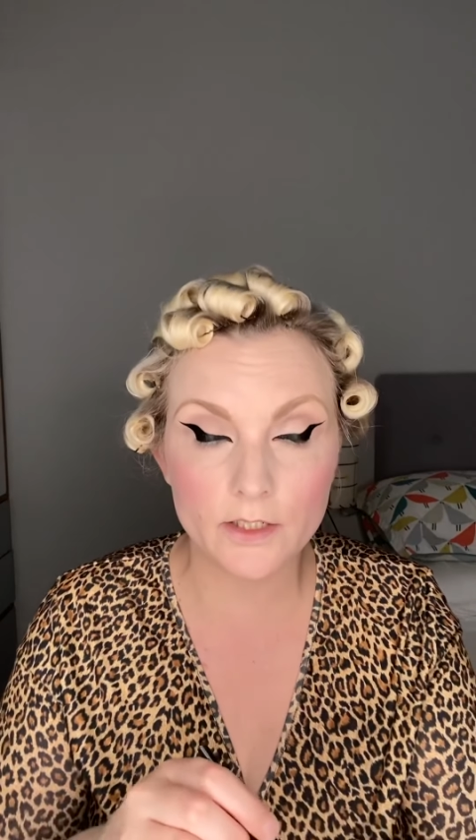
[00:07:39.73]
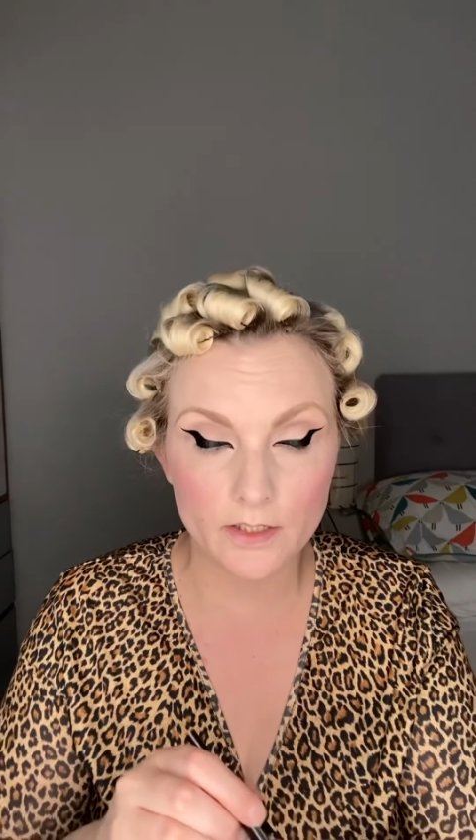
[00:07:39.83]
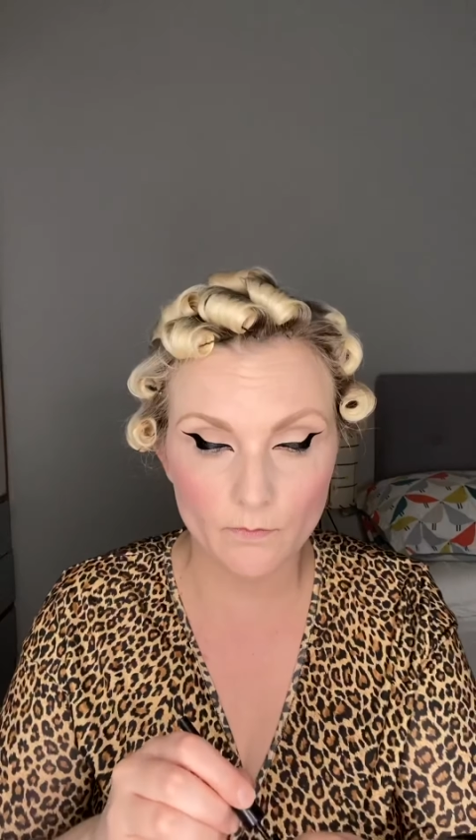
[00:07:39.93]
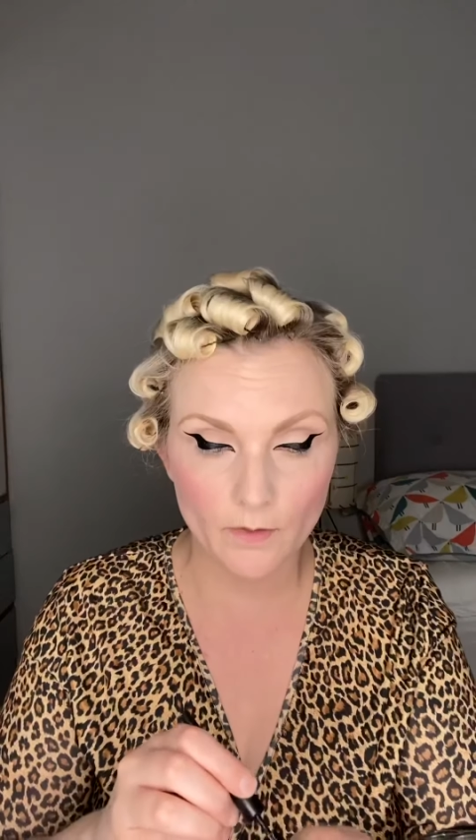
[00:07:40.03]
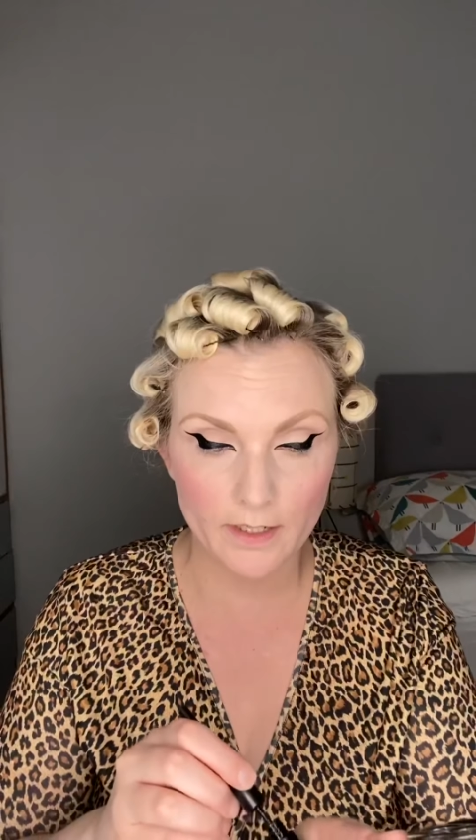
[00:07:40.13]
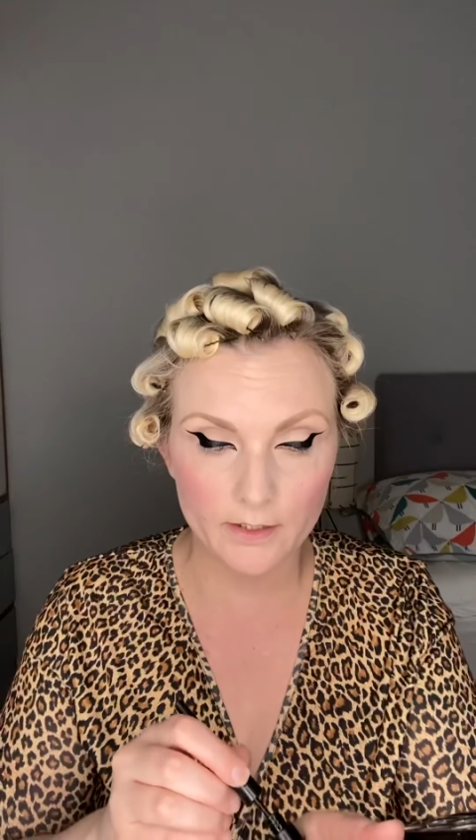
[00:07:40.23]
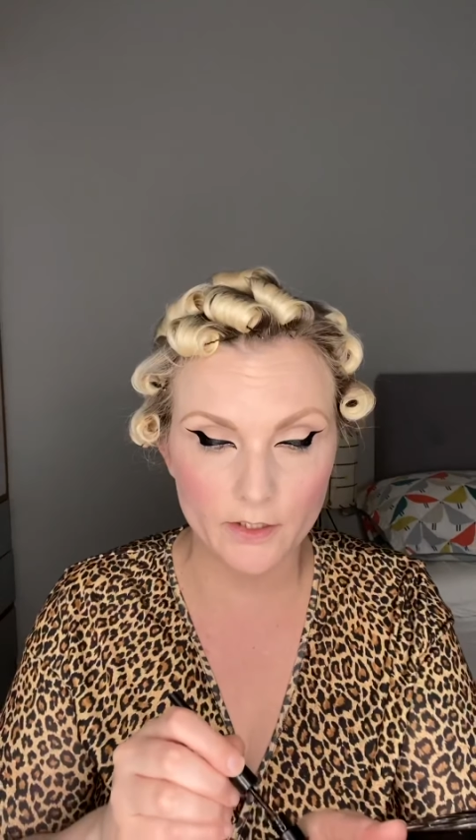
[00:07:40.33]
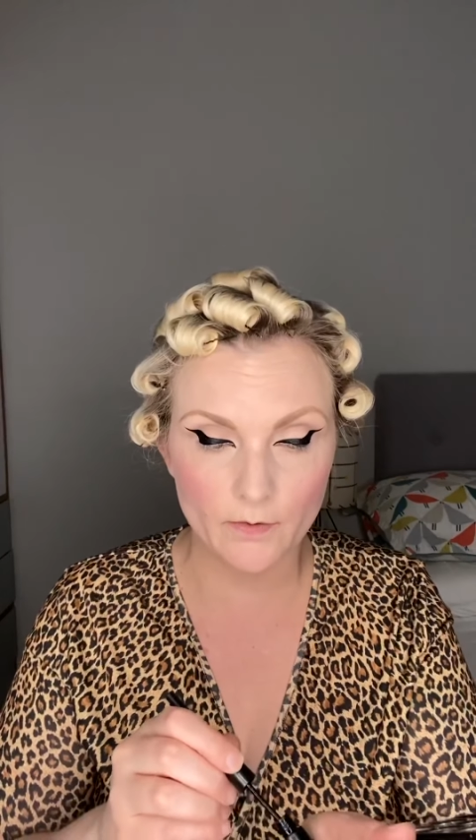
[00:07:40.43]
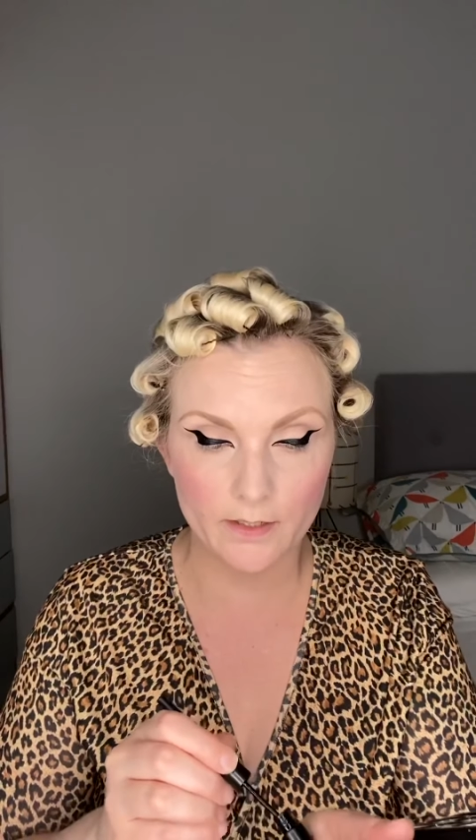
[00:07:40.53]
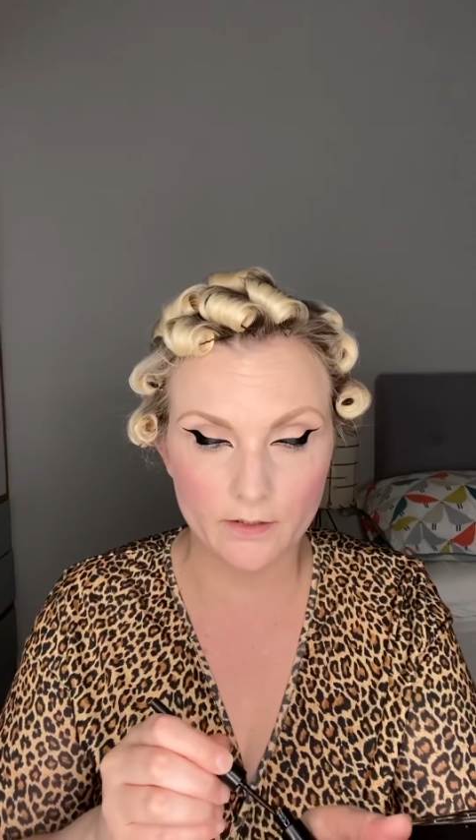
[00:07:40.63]
and when I
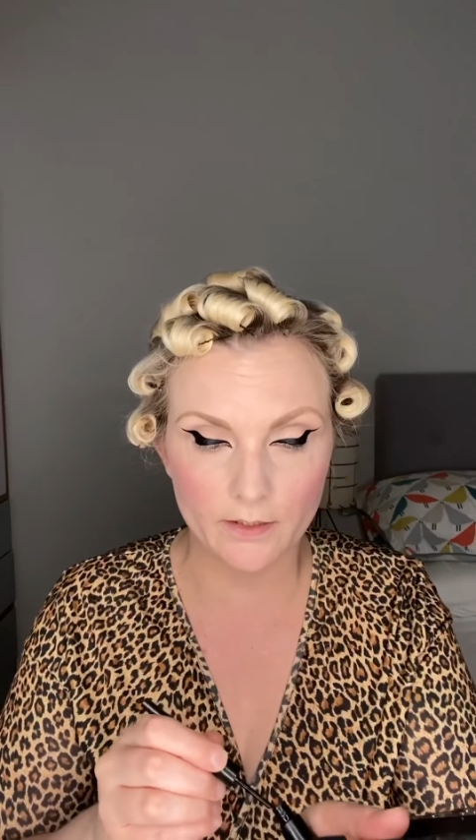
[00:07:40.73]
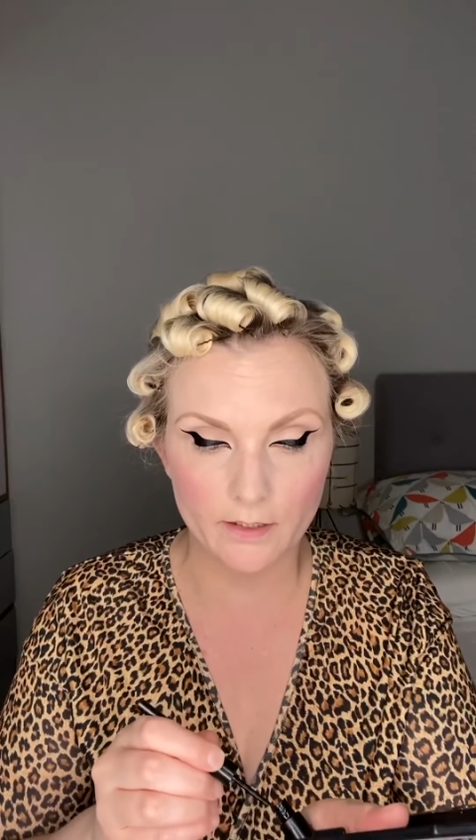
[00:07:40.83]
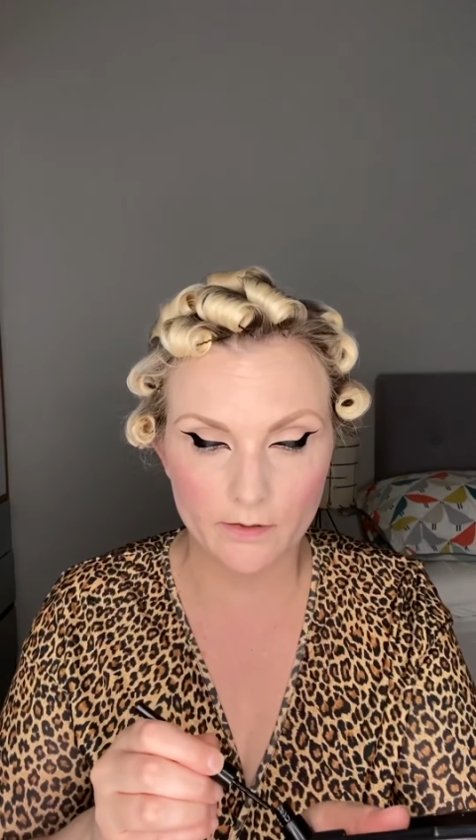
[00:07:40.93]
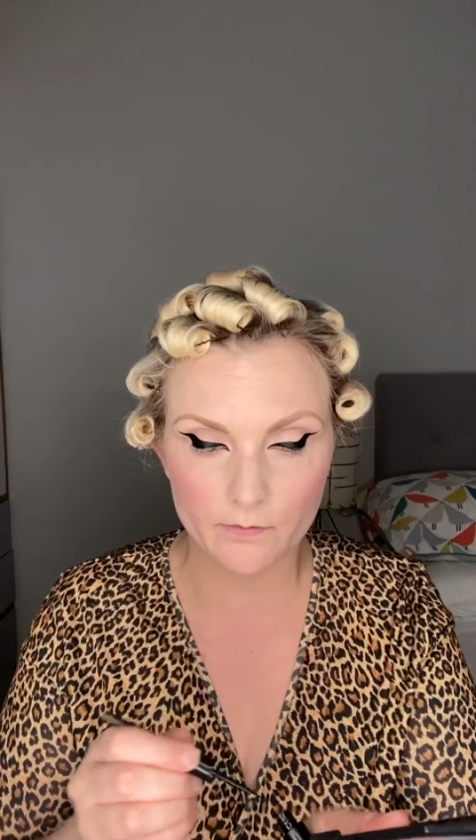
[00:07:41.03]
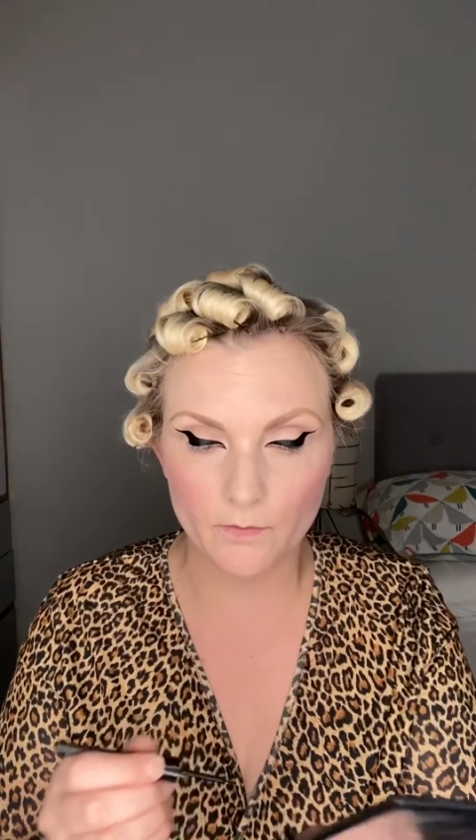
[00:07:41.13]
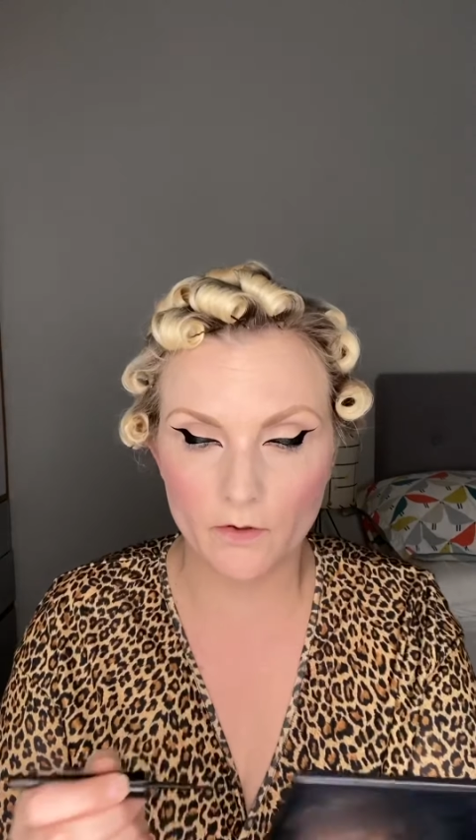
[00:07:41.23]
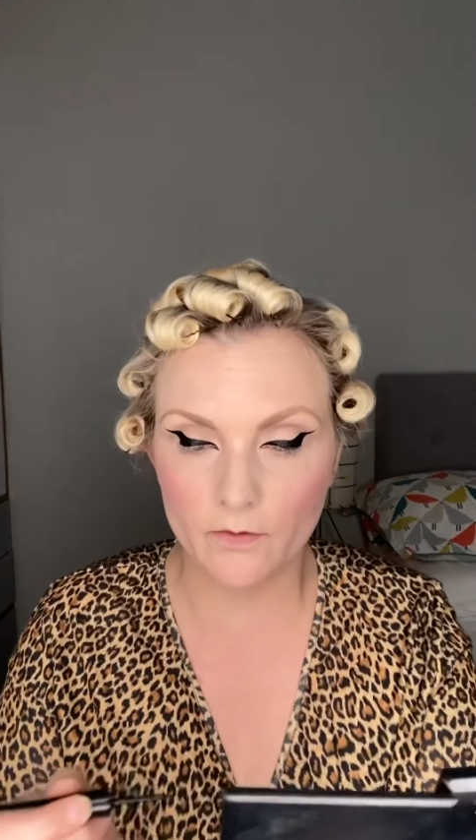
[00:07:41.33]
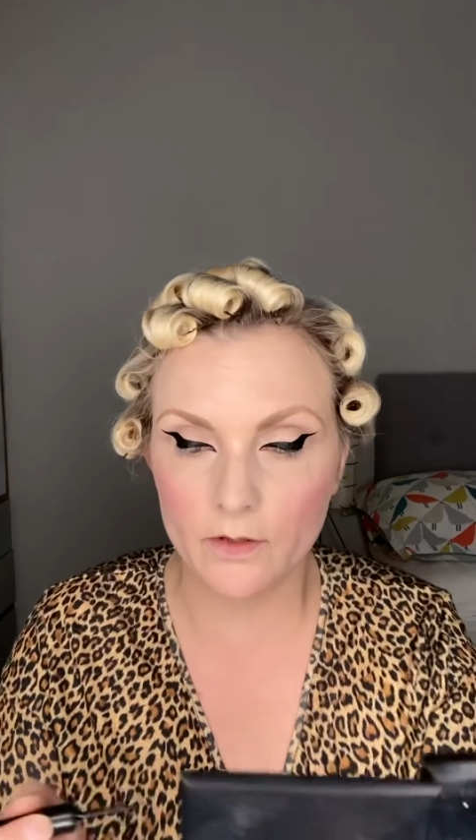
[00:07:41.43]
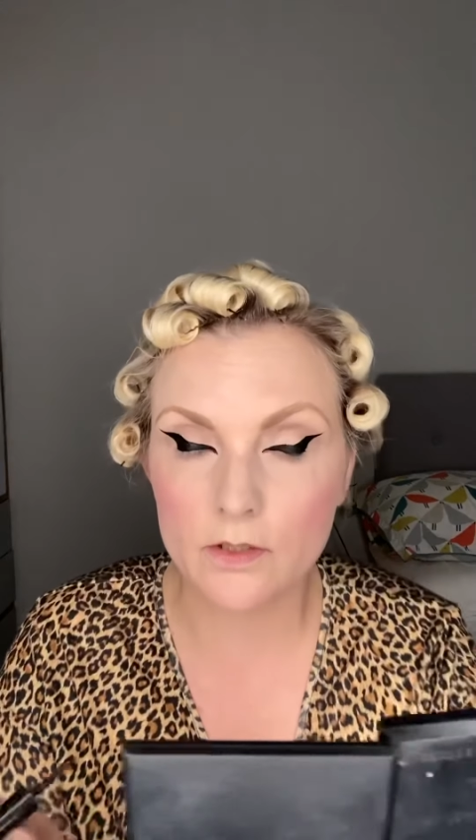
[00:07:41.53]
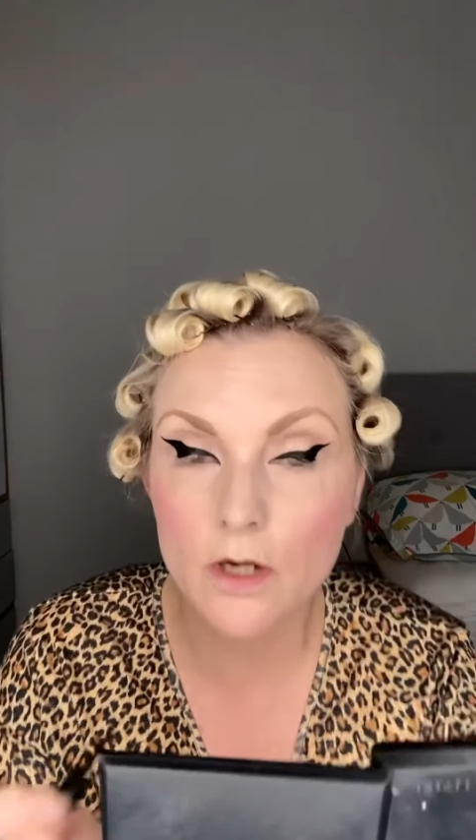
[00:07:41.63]
do add on, it goes more on
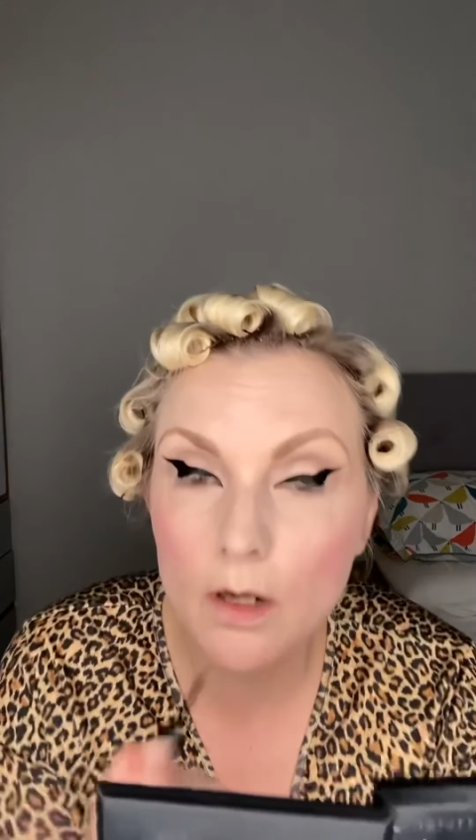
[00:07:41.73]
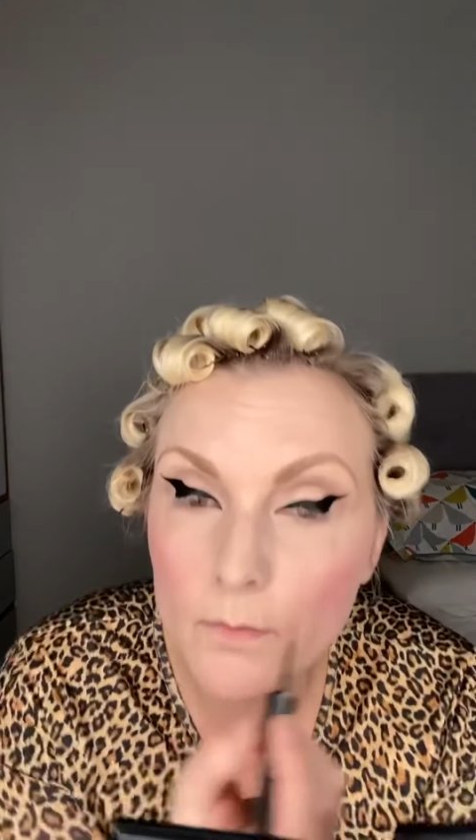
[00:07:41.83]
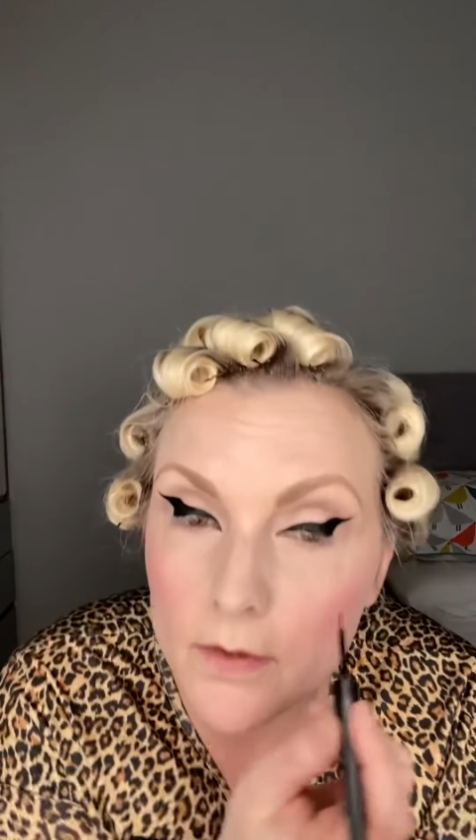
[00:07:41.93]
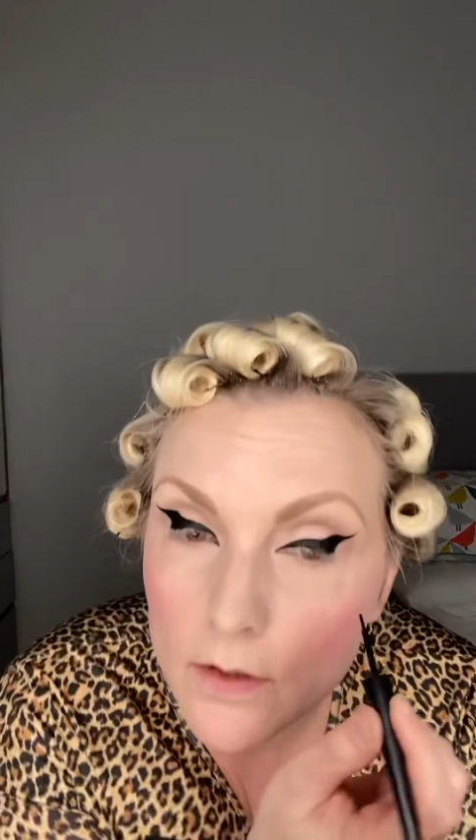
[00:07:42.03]
the top.